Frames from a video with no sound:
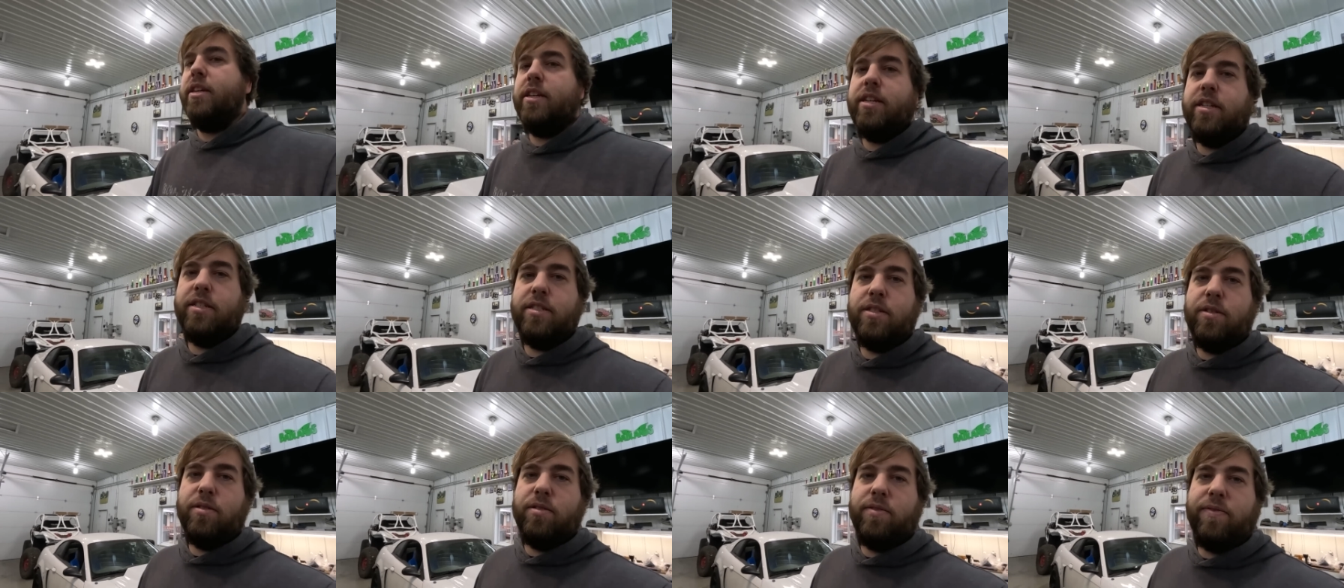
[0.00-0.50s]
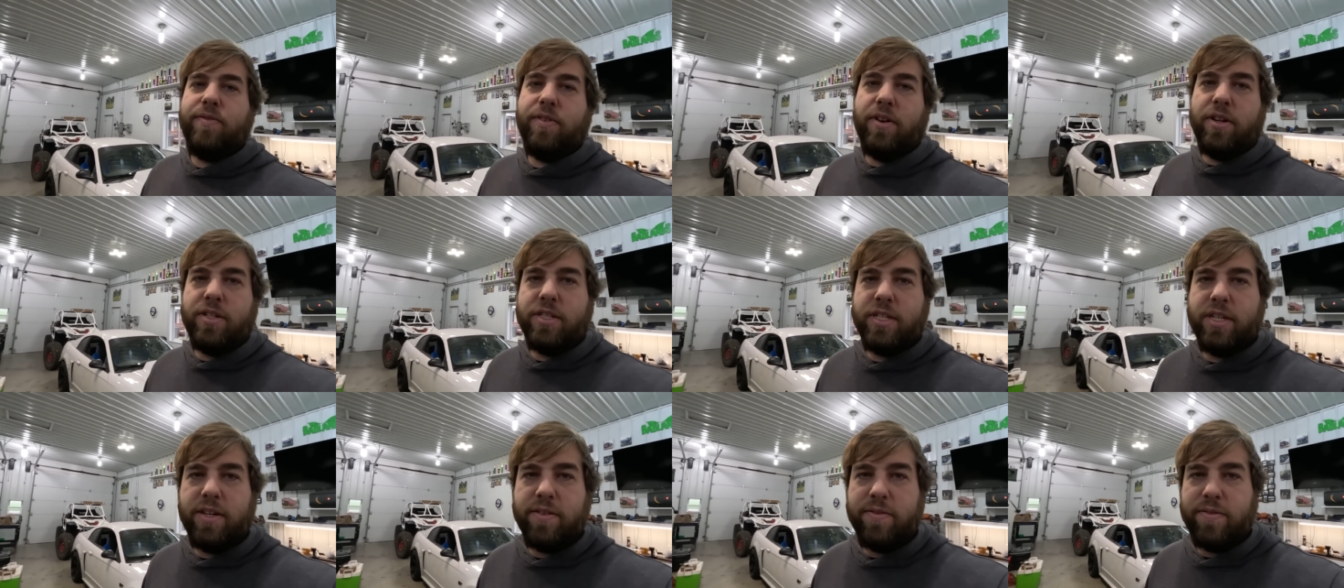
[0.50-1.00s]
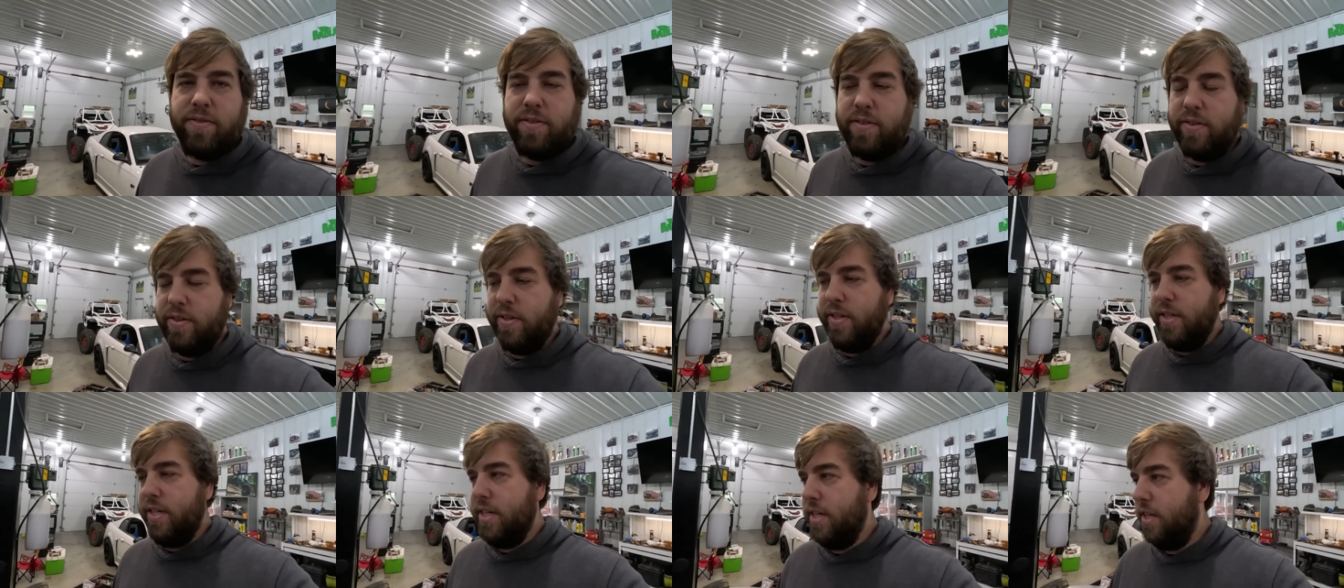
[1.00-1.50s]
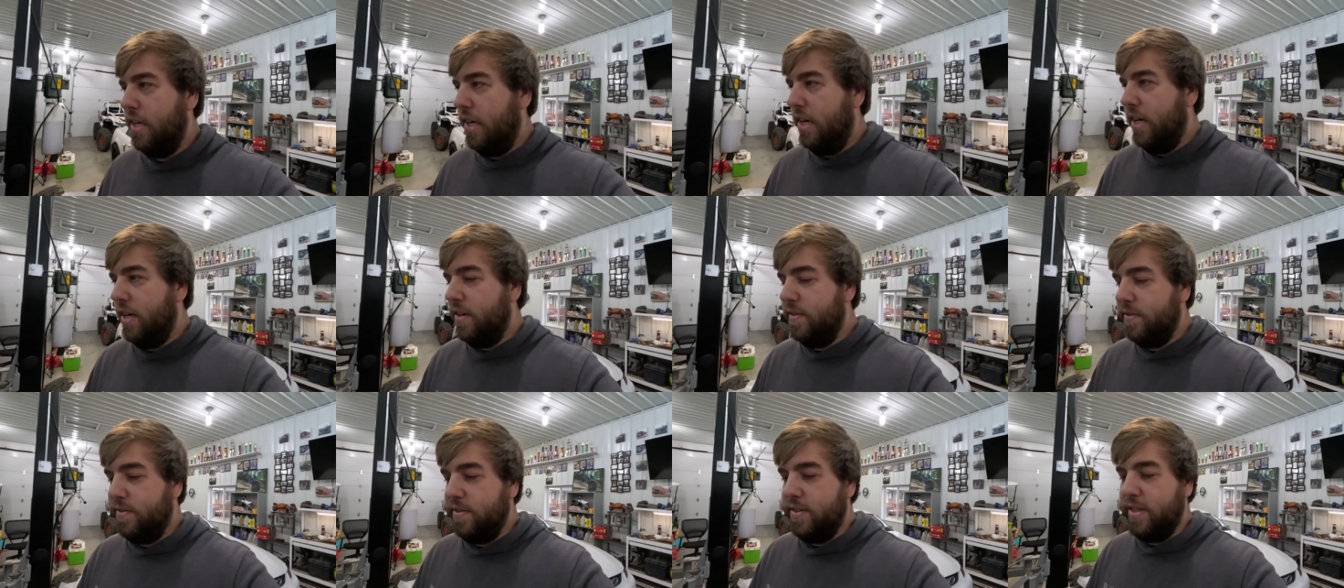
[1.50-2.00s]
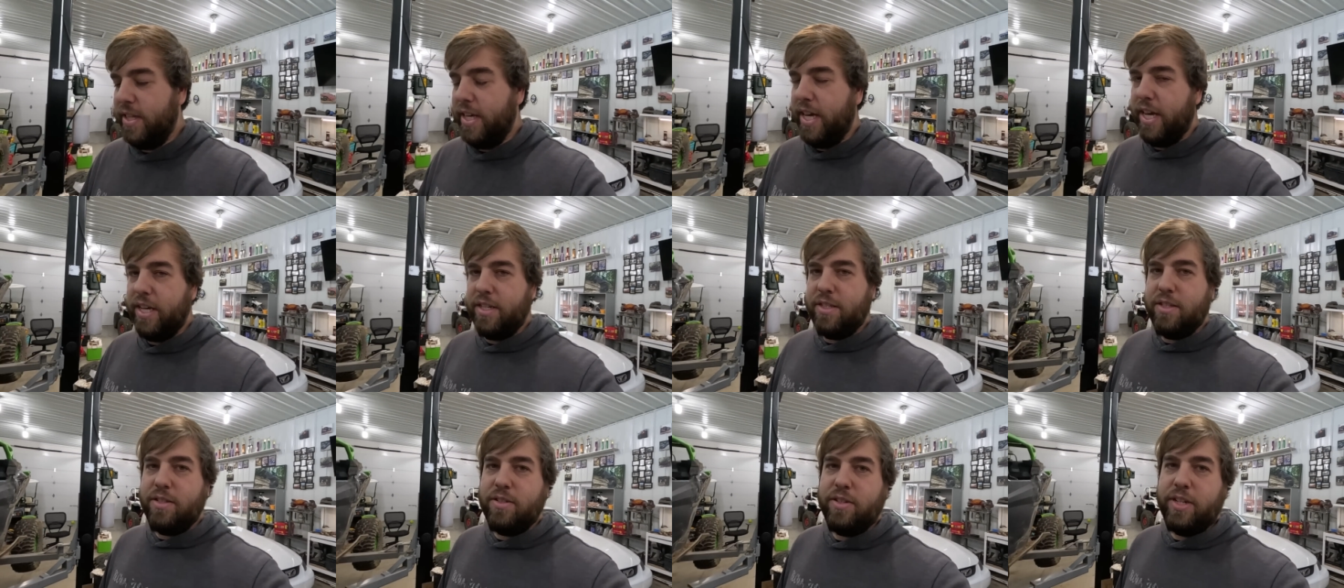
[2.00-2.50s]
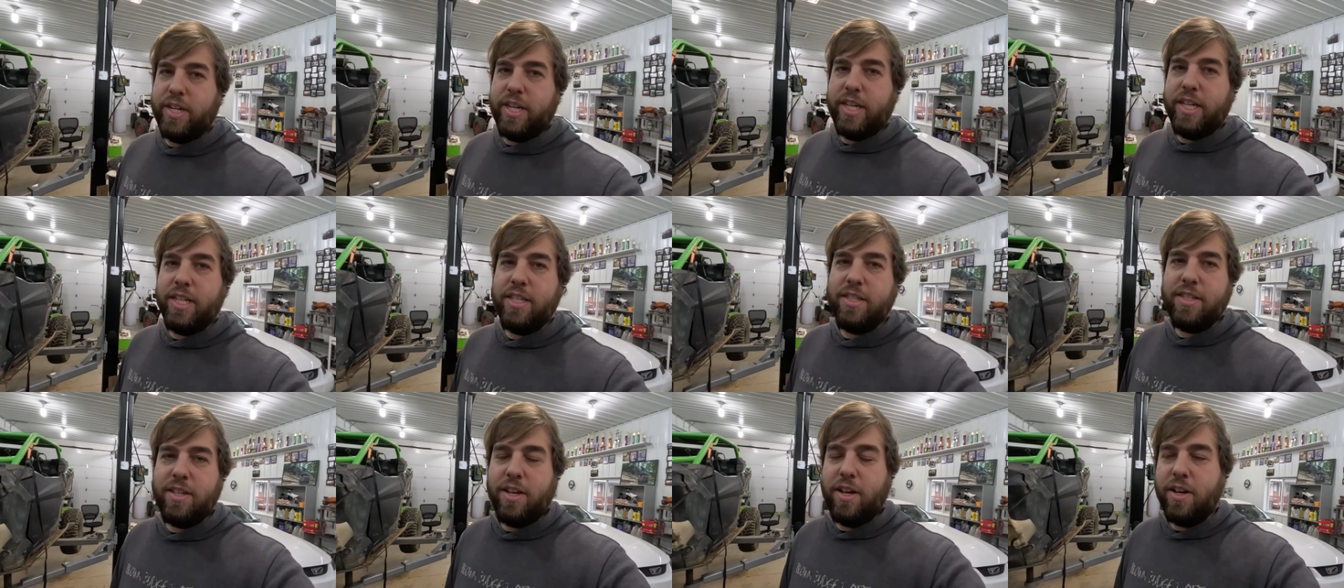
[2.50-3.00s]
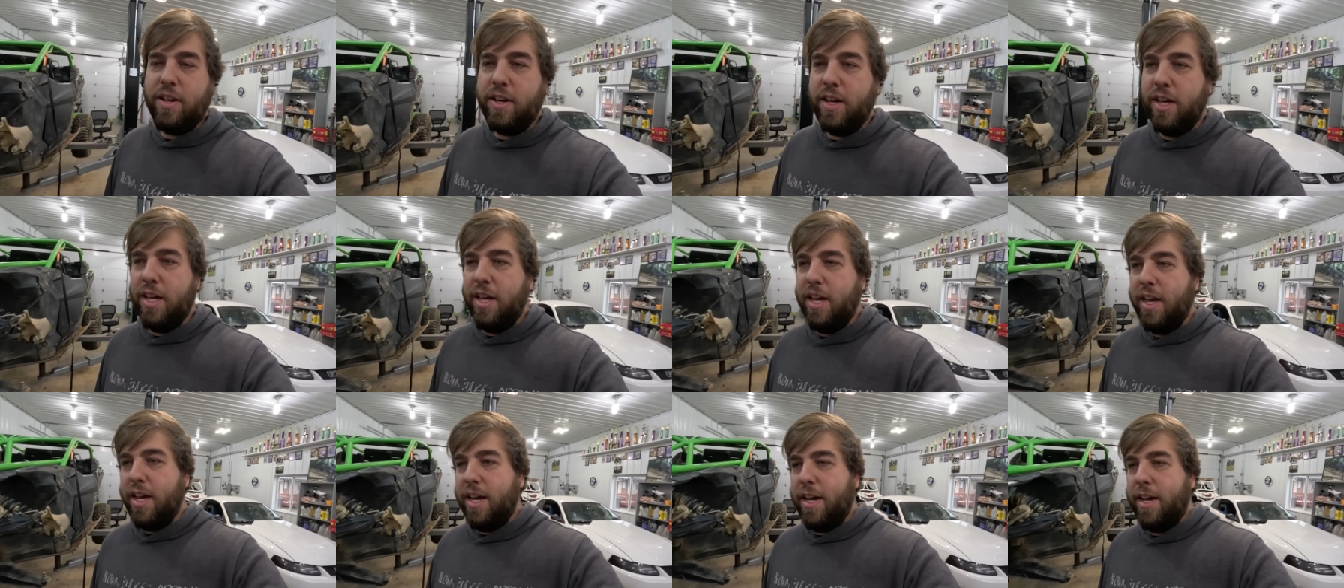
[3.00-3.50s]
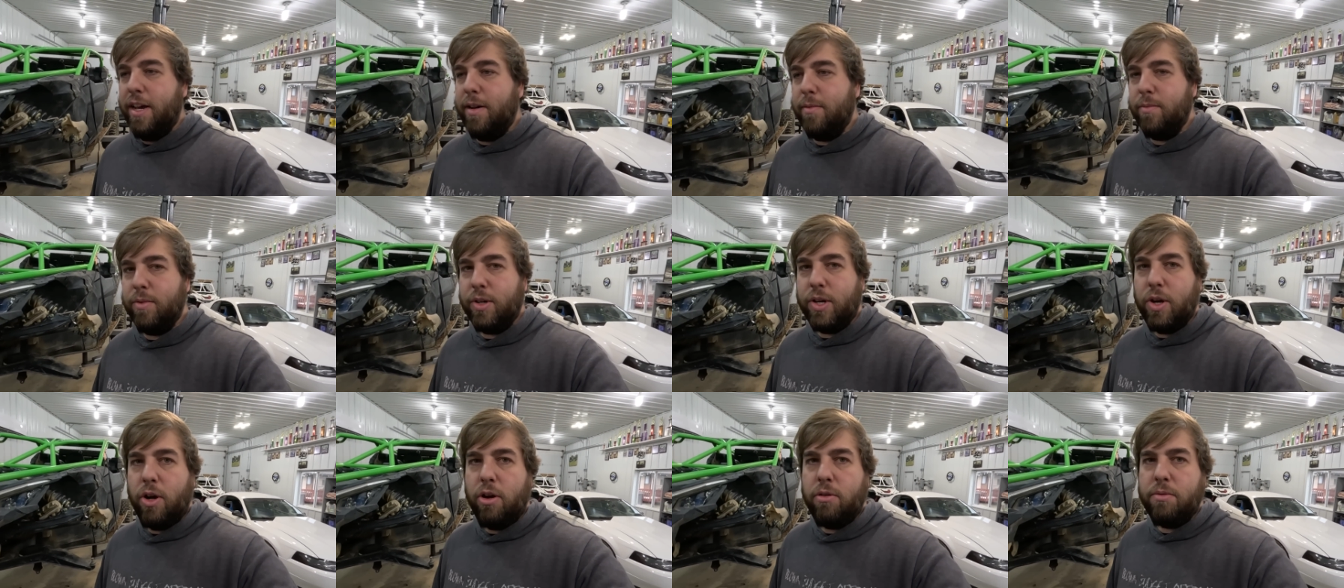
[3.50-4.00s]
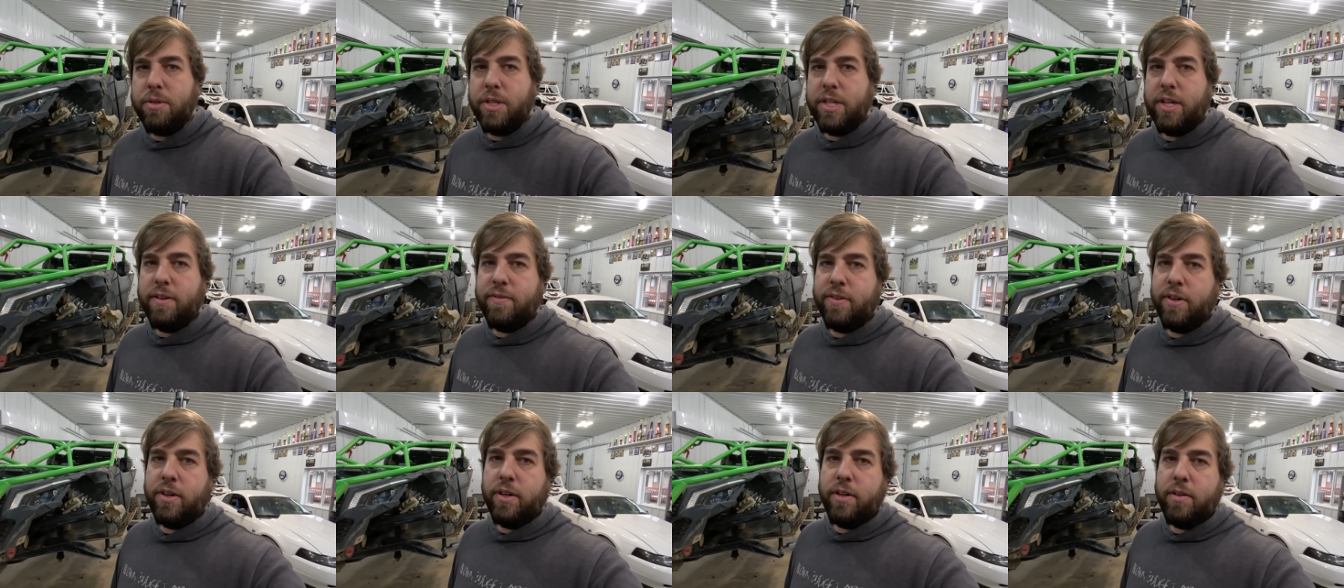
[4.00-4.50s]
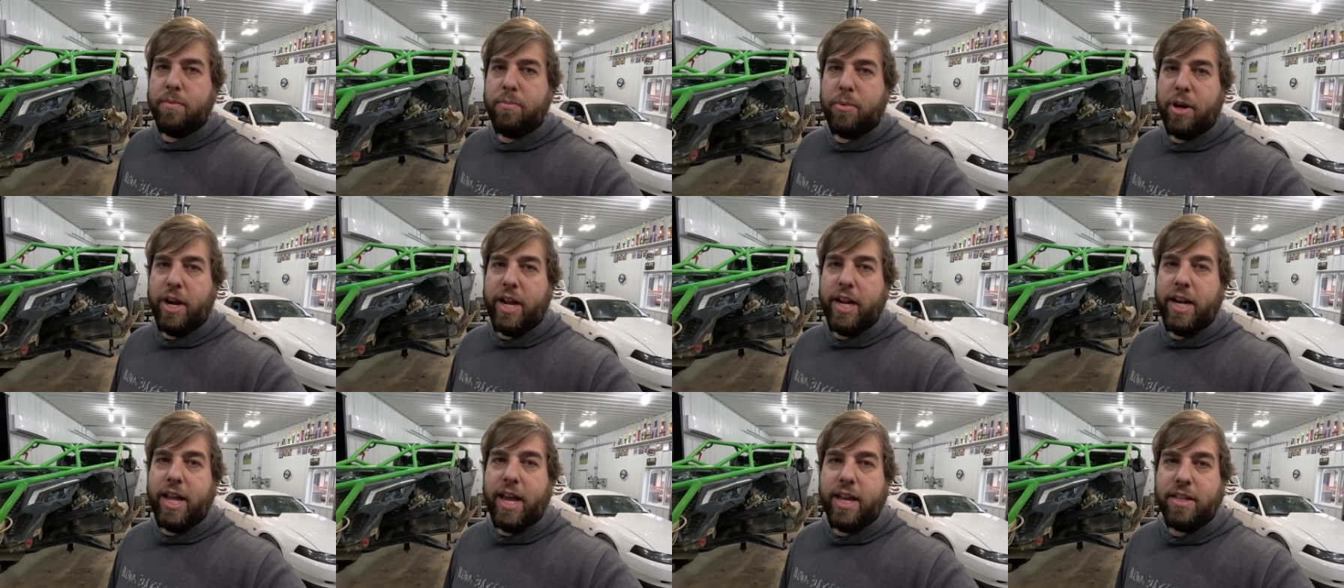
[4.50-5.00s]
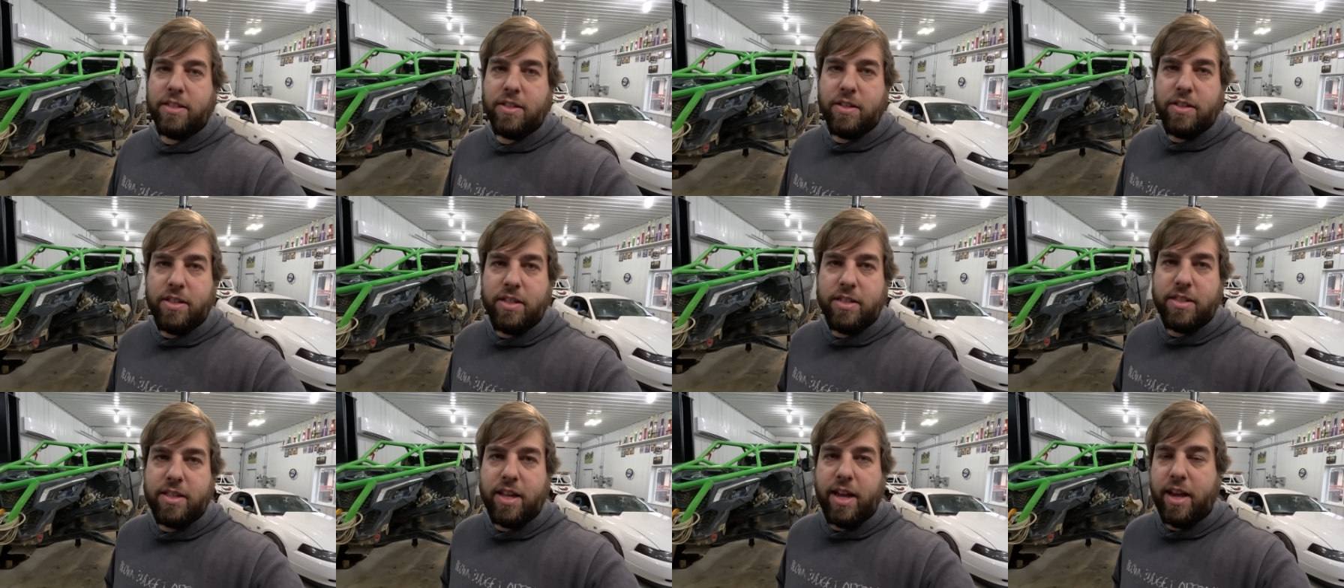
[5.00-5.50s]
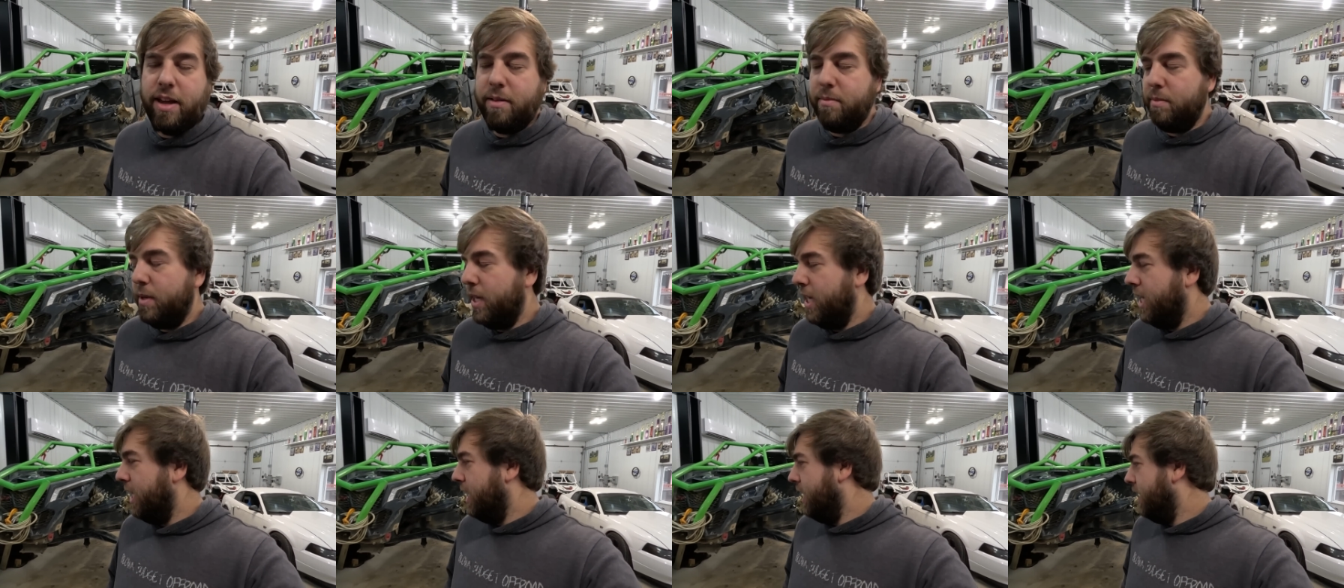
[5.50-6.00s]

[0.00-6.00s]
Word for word: into the front diff of the X3. So um, we're going with a different brand axle this time.